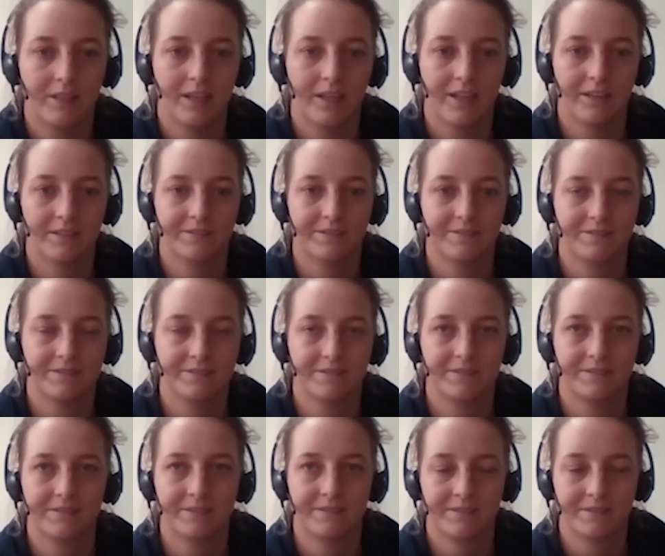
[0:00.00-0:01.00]
yeah. any given
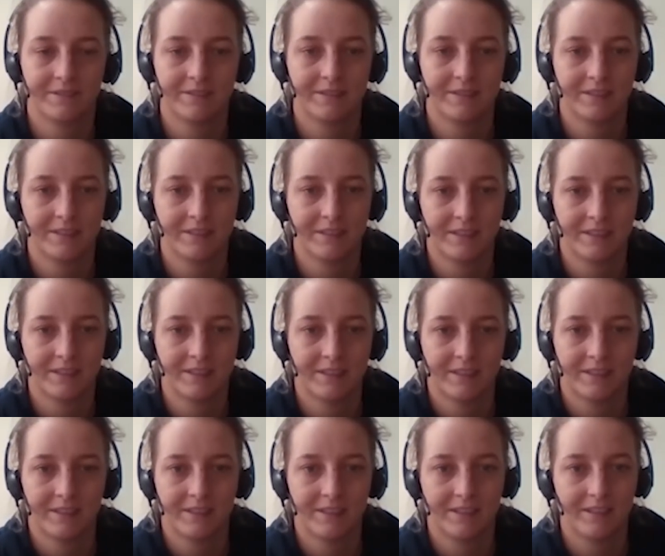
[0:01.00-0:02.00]
day.
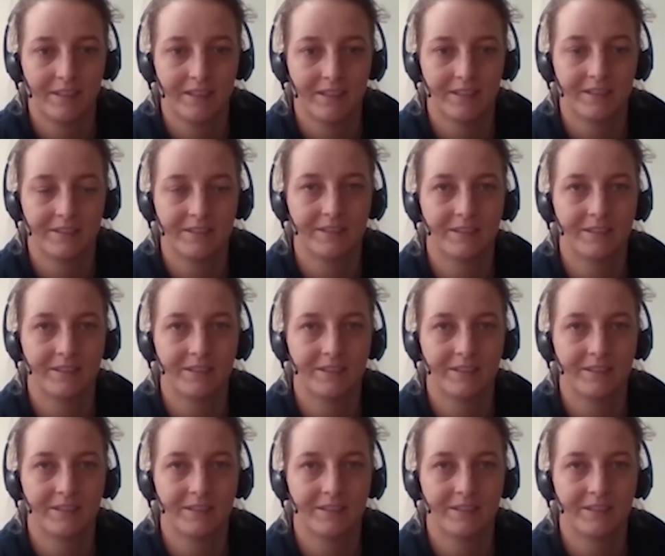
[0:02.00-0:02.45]
Yeah,